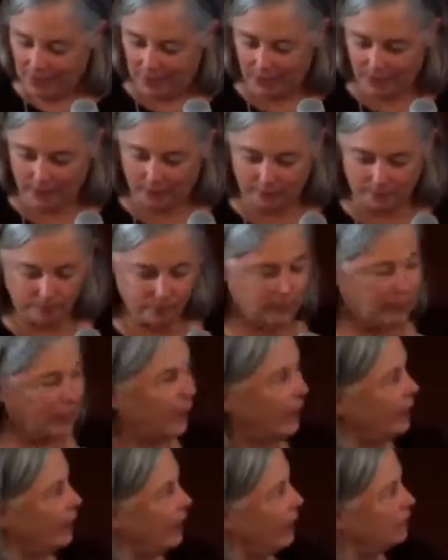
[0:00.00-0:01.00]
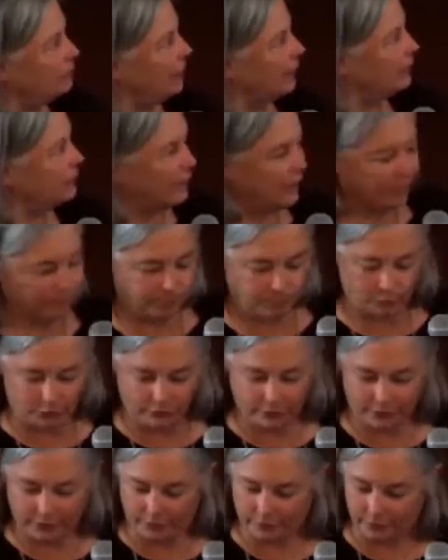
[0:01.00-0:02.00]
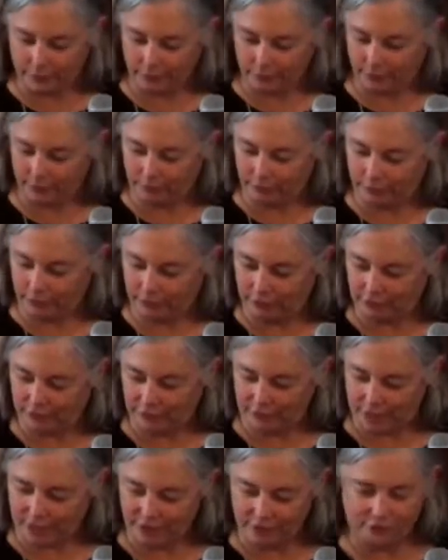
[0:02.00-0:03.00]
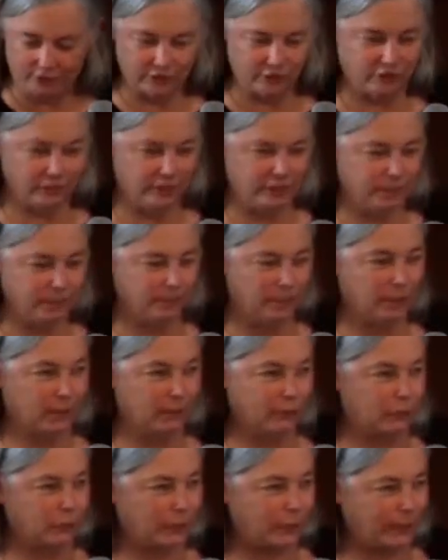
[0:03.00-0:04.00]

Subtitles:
I had my staff put together a few slides just to keep me on